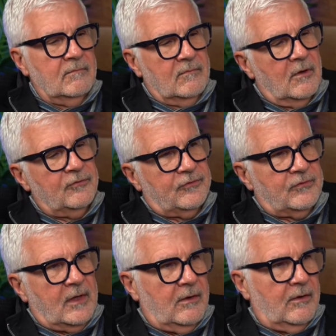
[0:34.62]
those
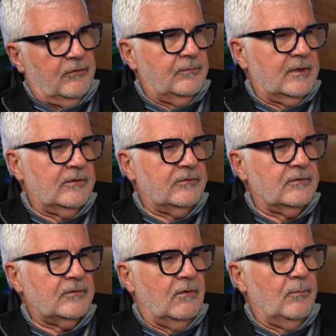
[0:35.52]
cells, because they're
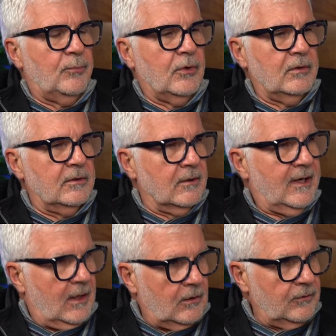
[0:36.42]
so important, are
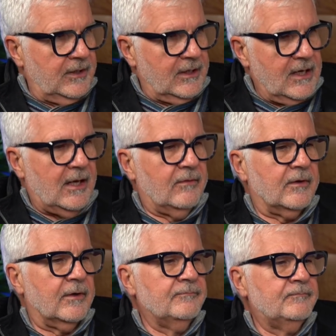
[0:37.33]
held
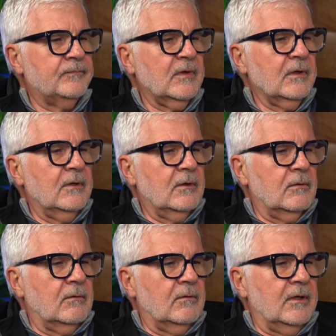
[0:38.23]
together
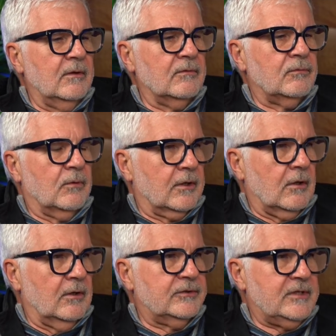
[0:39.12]
with what are
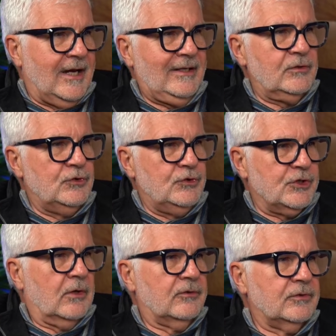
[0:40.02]
called tight
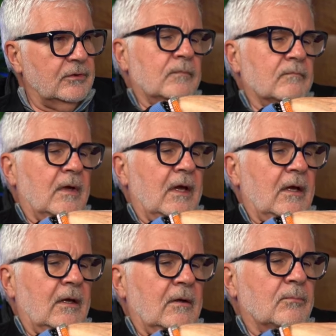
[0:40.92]
junctions.
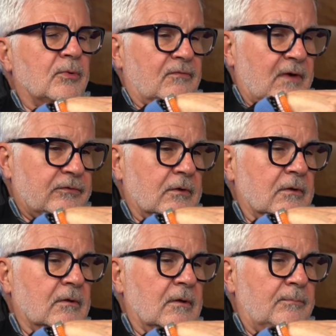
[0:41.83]
A
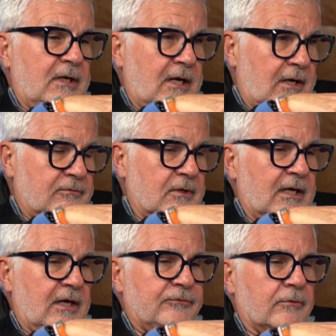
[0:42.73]
professor of pediatric
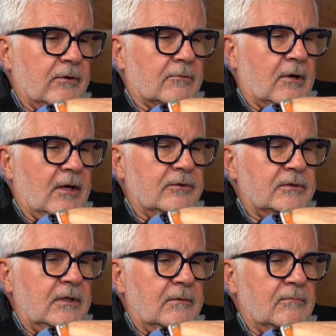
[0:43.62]

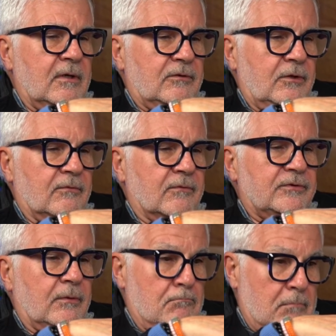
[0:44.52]
gastroenterology at the
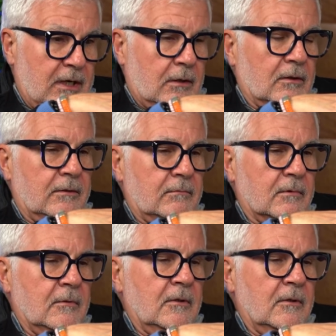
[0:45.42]
University of Maryland,